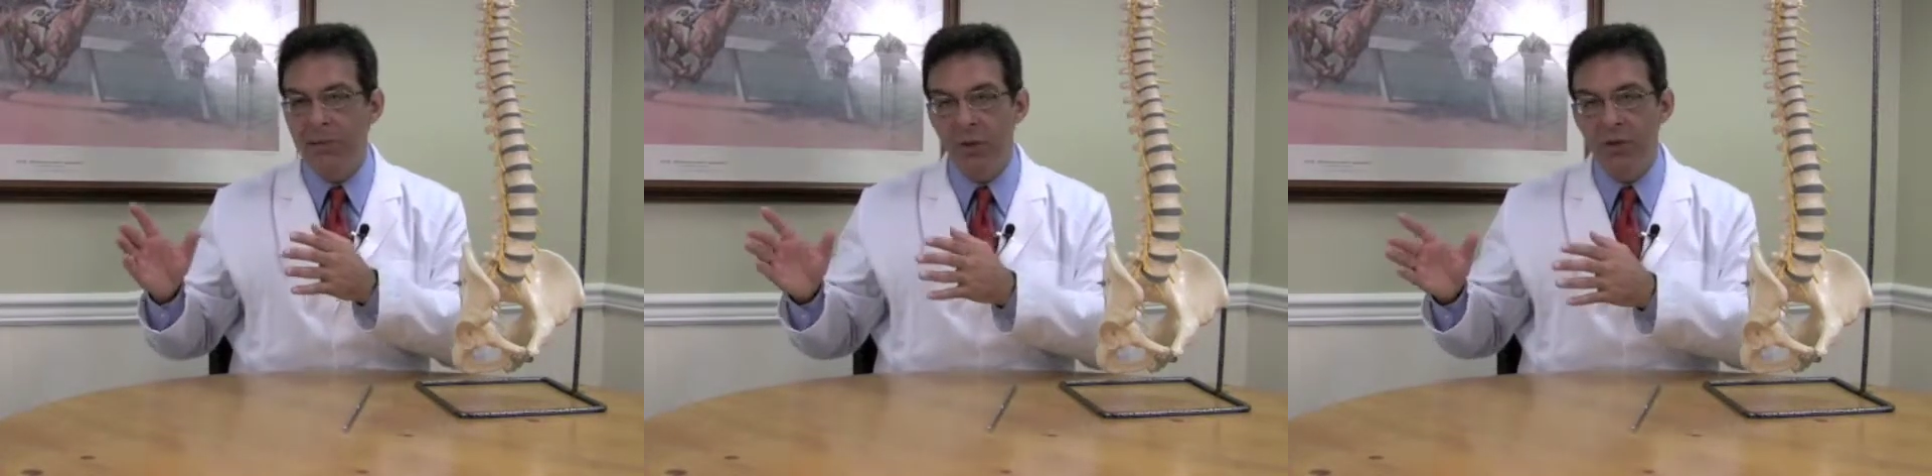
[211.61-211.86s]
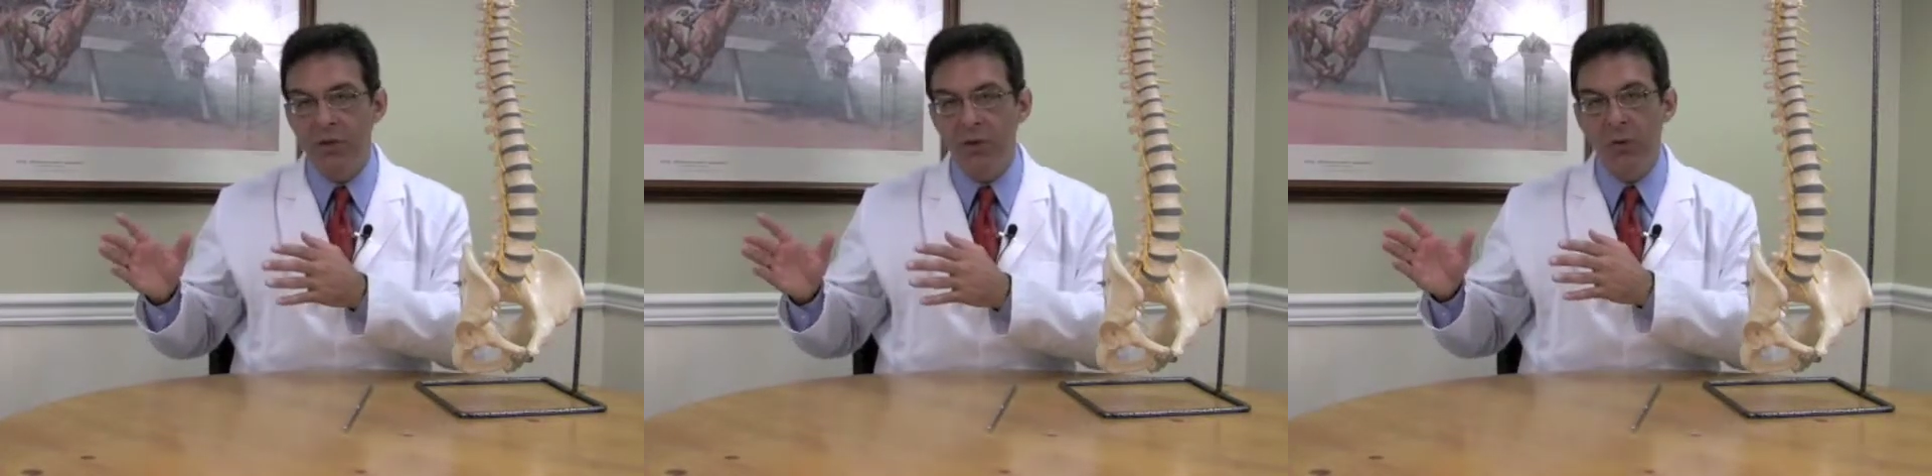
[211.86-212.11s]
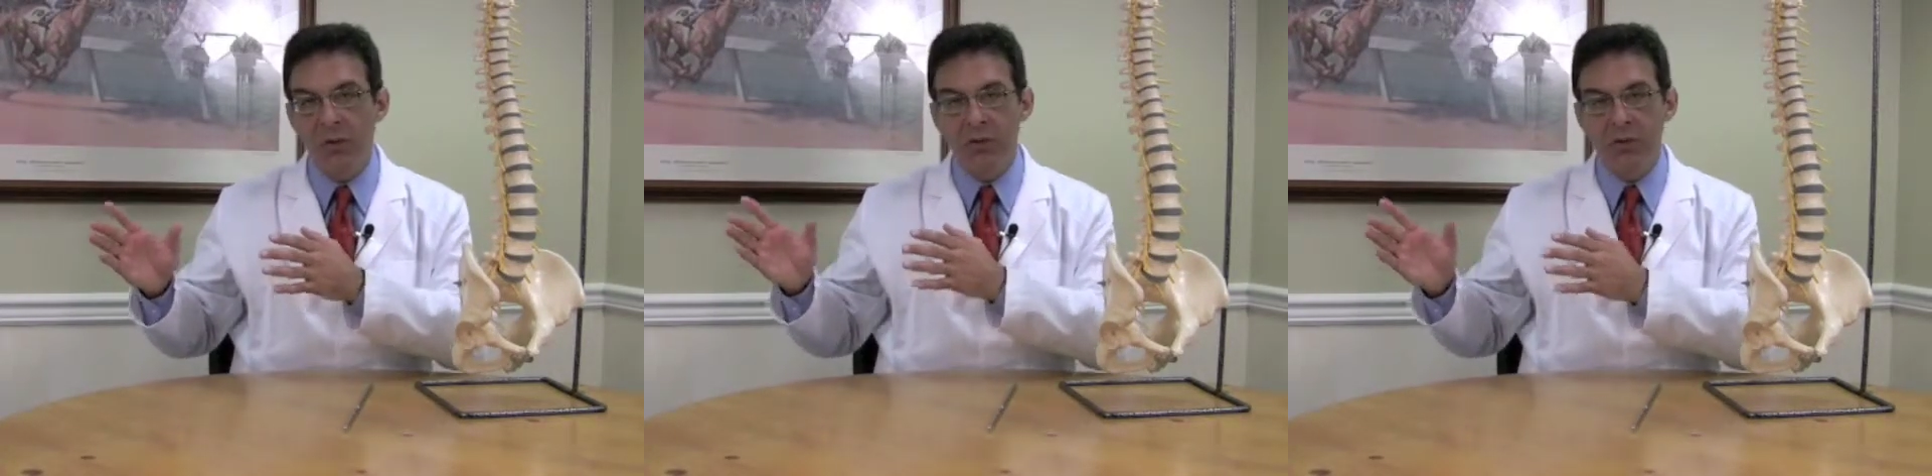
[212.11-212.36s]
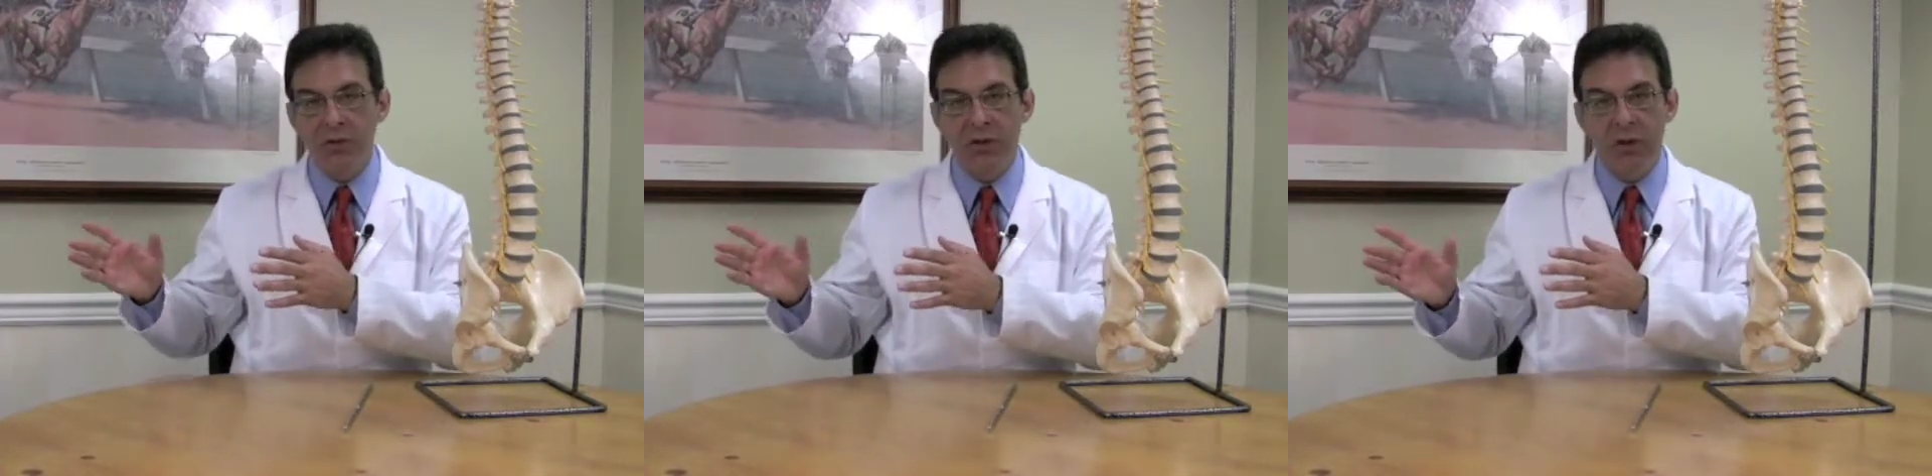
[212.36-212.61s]
puts you
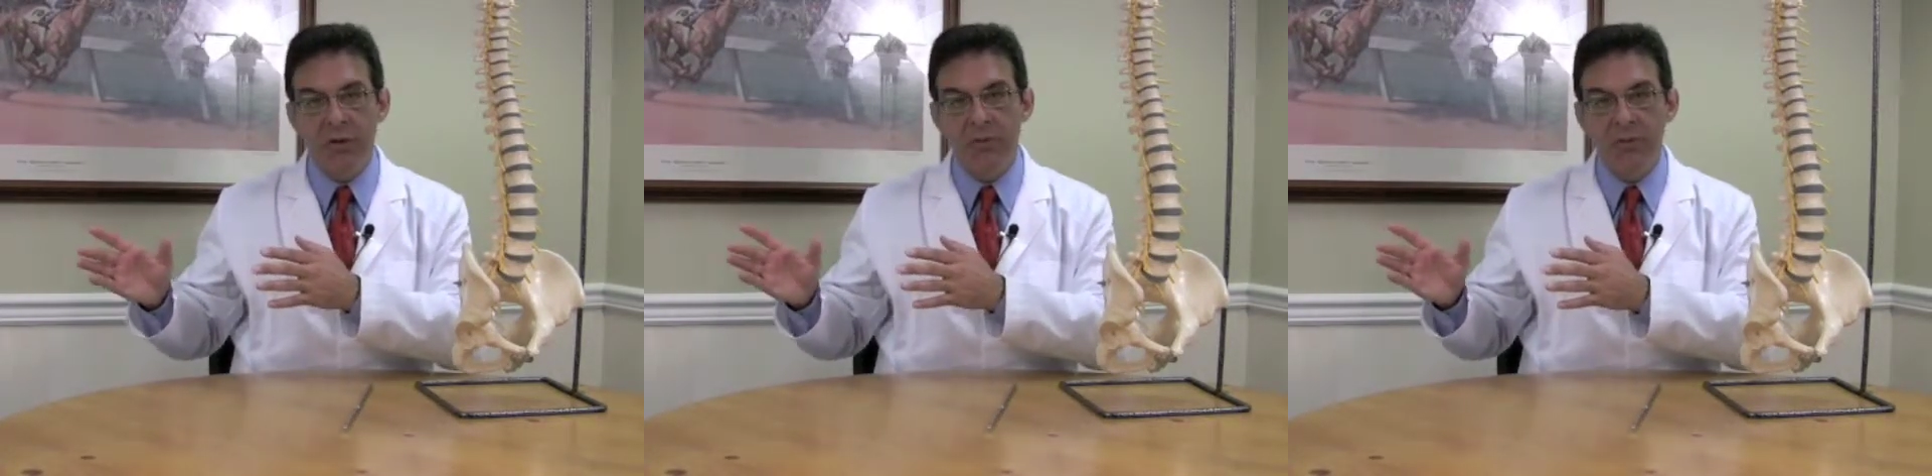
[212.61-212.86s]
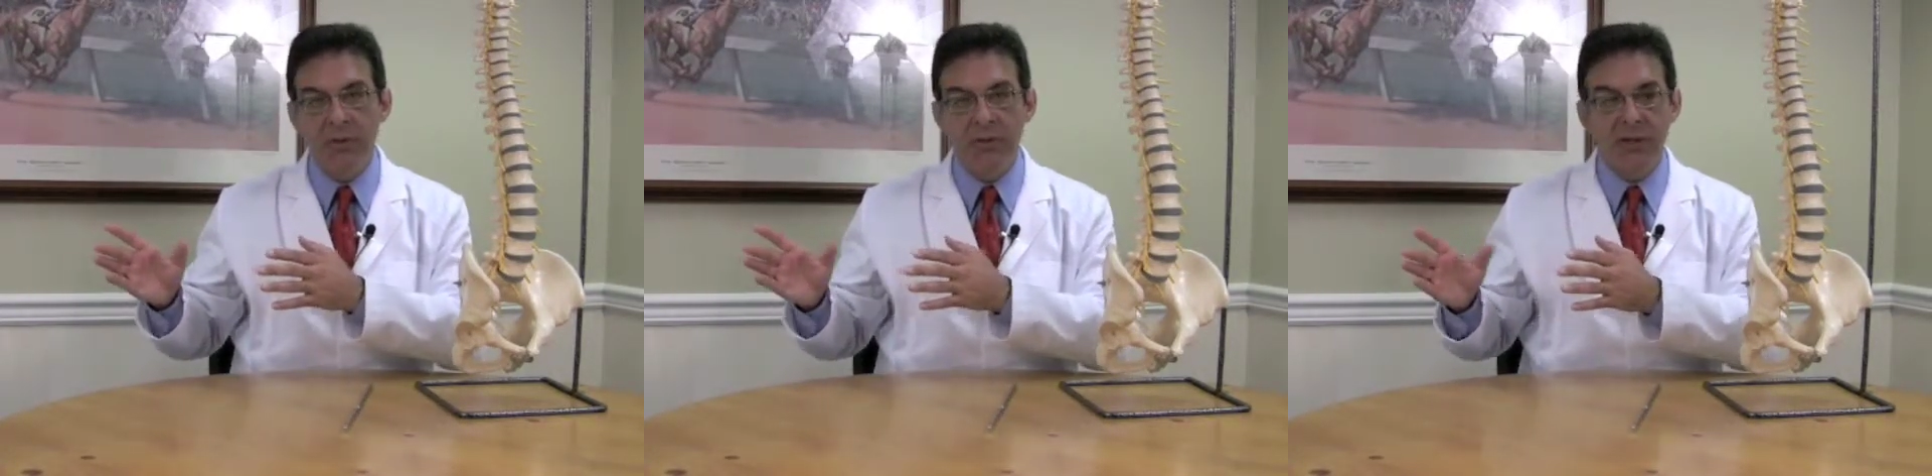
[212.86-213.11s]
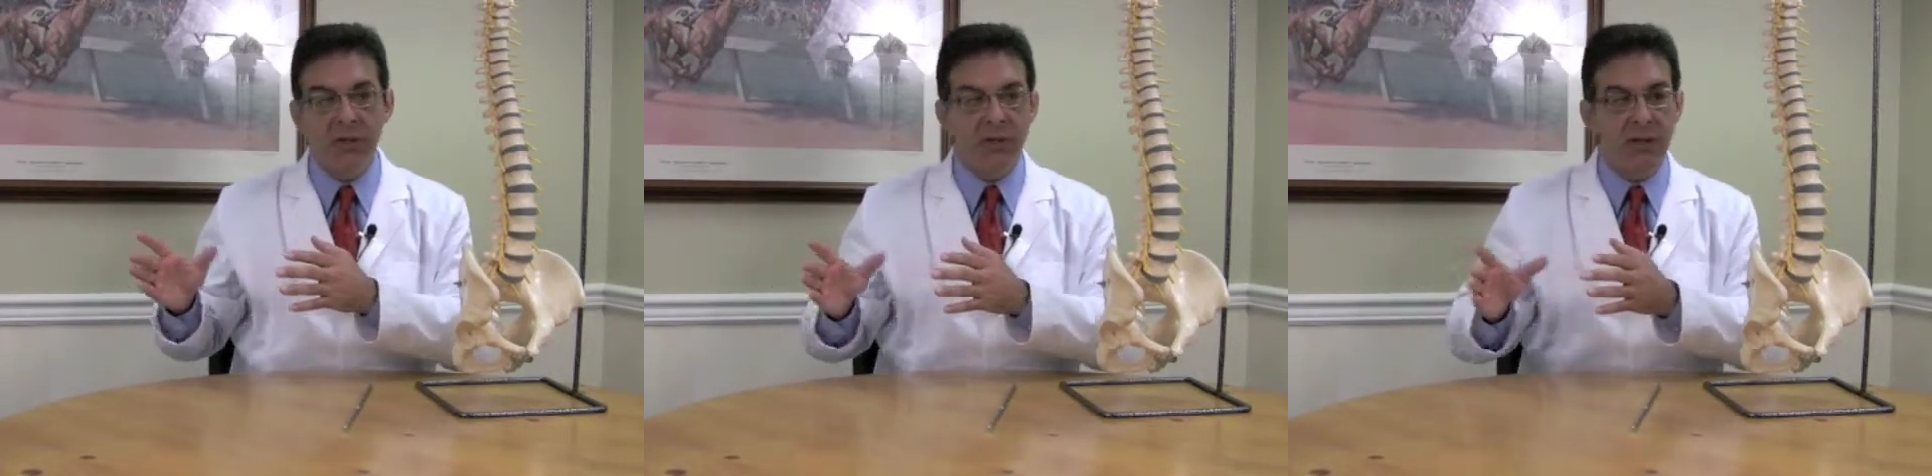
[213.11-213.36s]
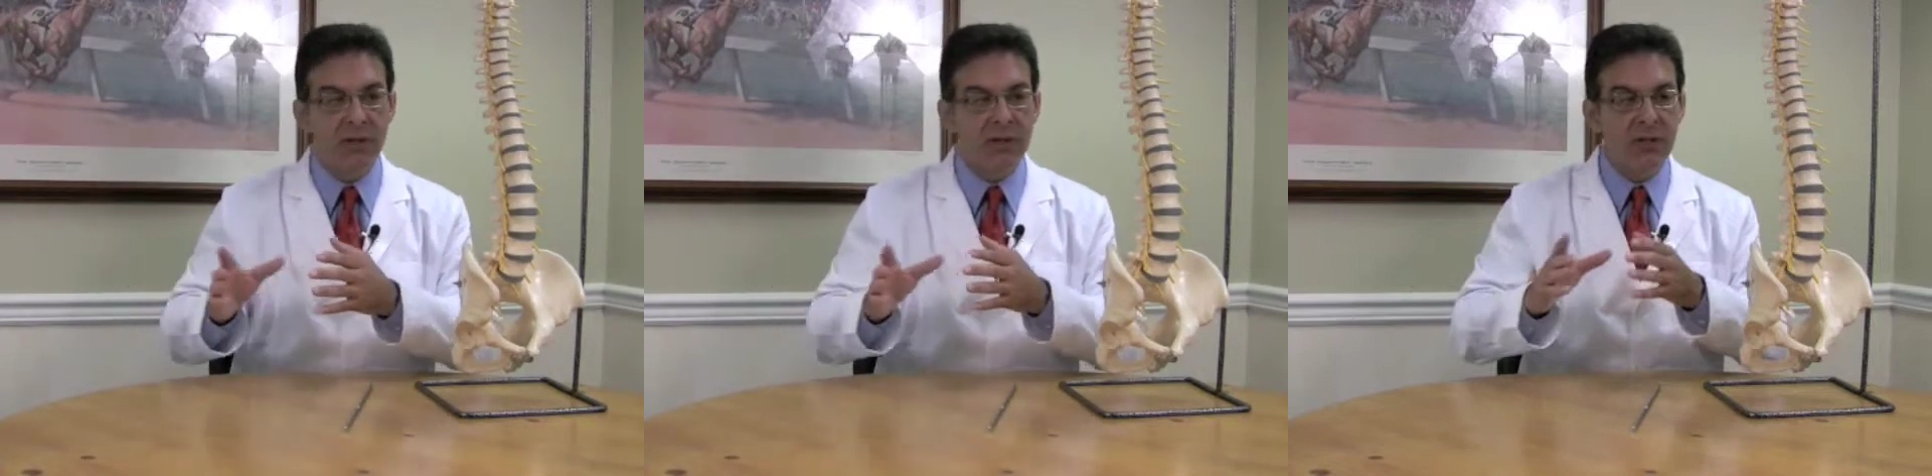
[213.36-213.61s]
into certain
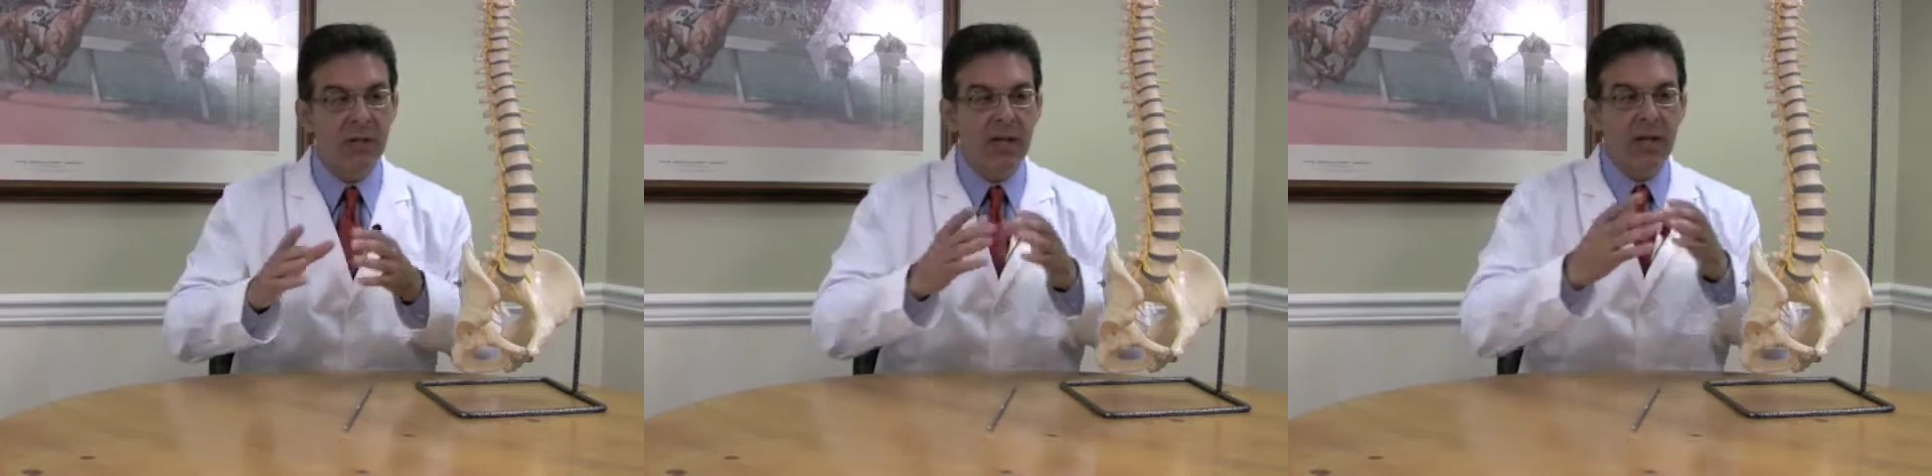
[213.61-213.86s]
positions,